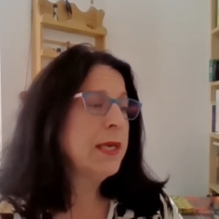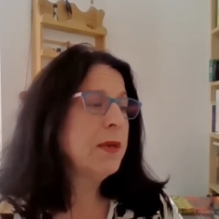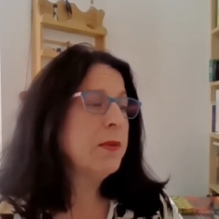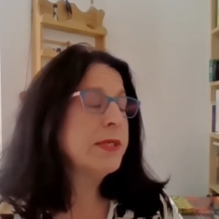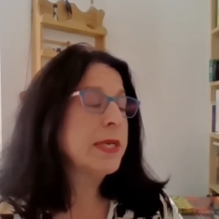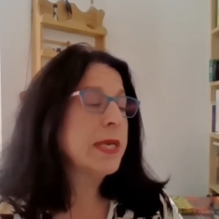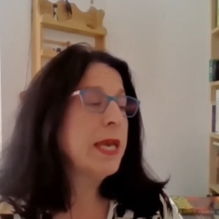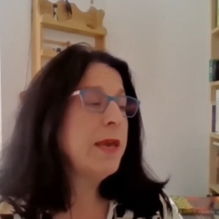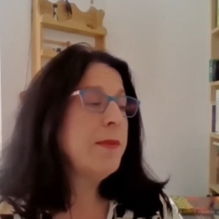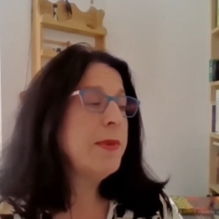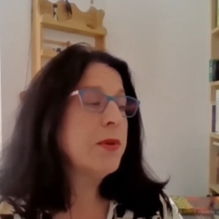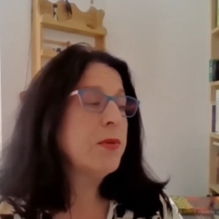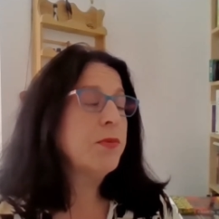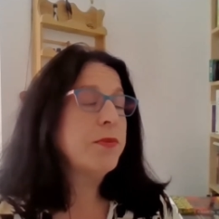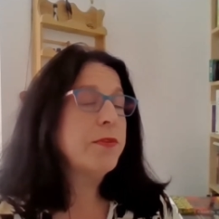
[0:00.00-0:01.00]
It was a
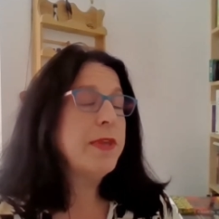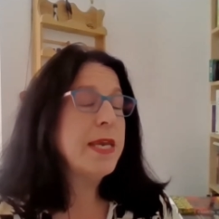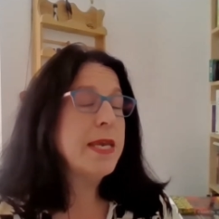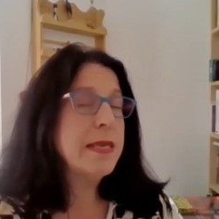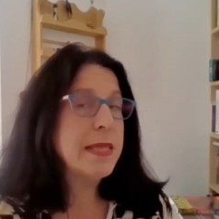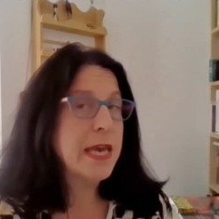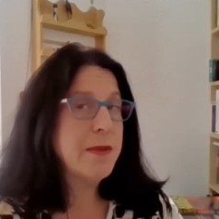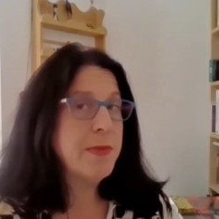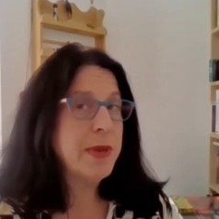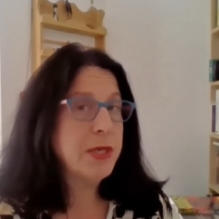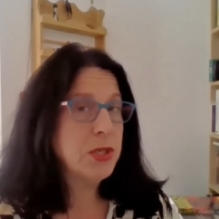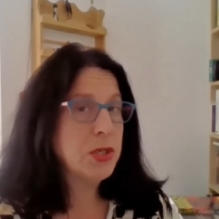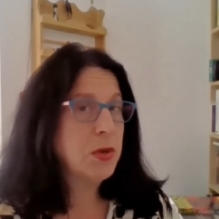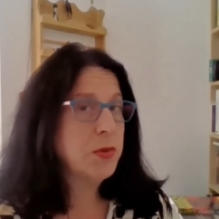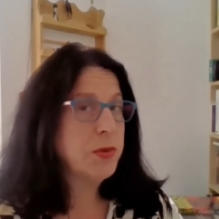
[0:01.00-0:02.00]
chemical thing, they'd been
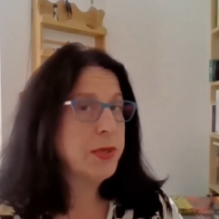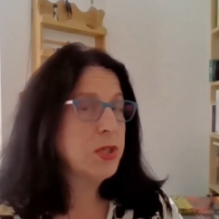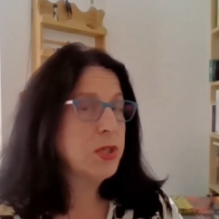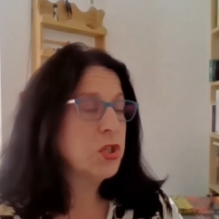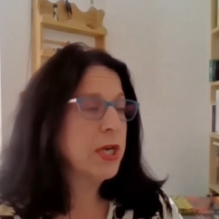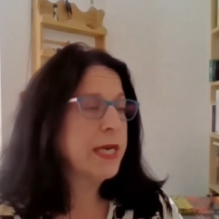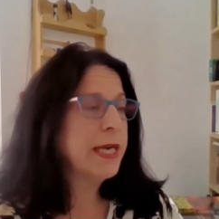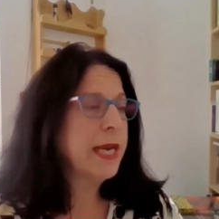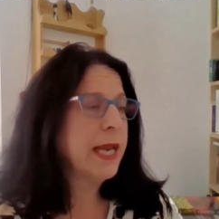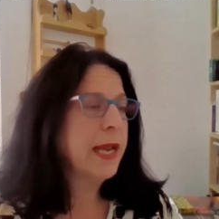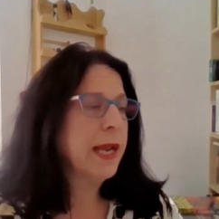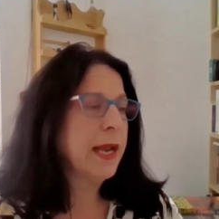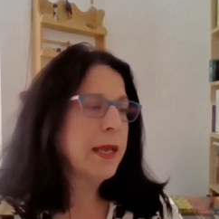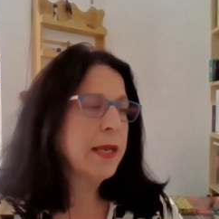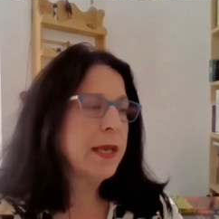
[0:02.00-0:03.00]
told in training.
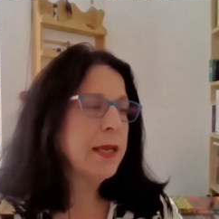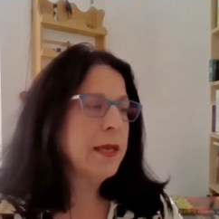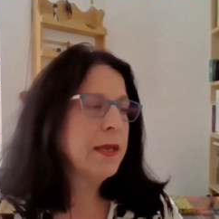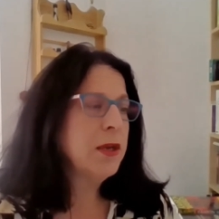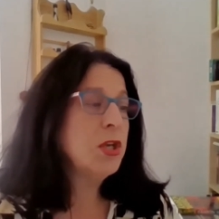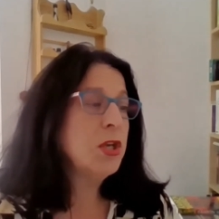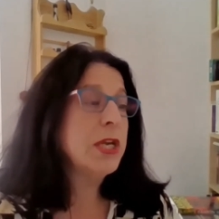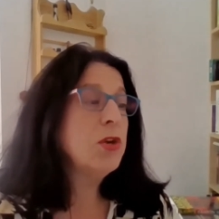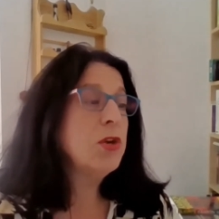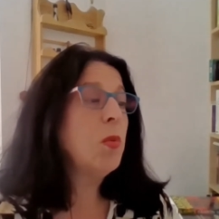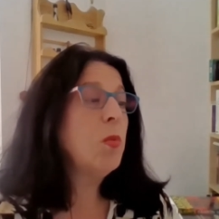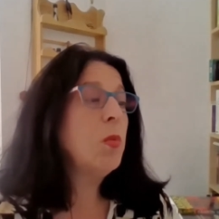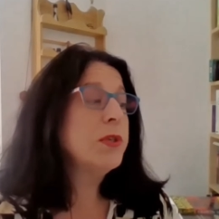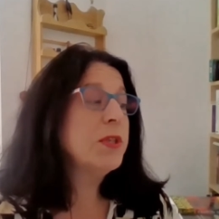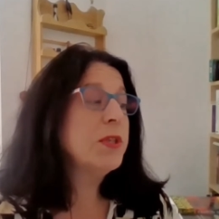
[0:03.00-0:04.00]
You did
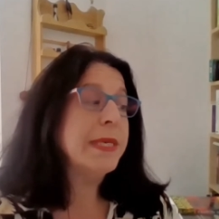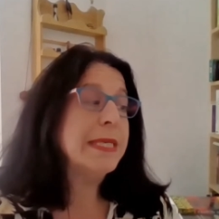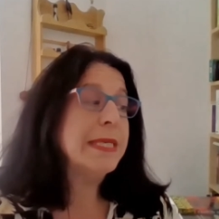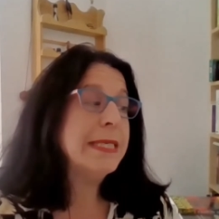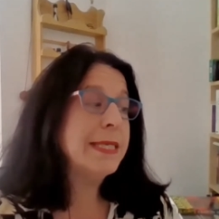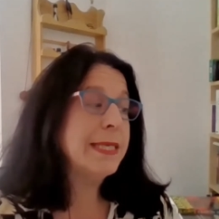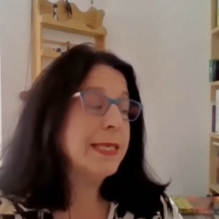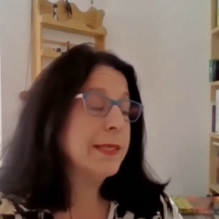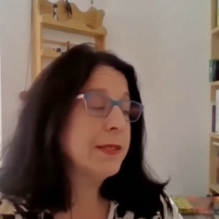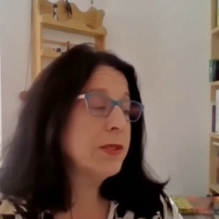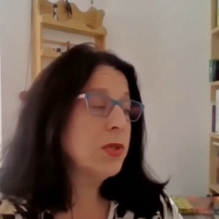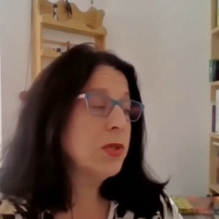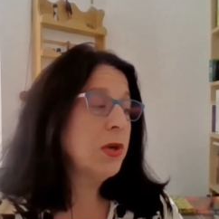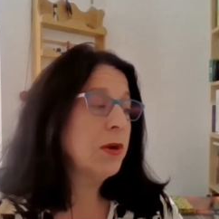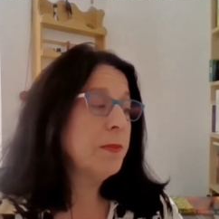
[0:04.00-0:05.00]
not want to be dizzy at the
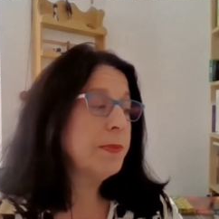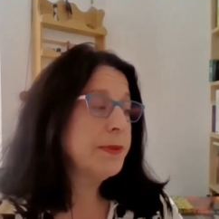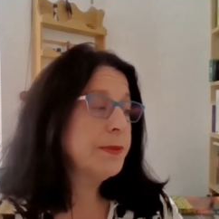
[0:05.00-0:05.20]
top.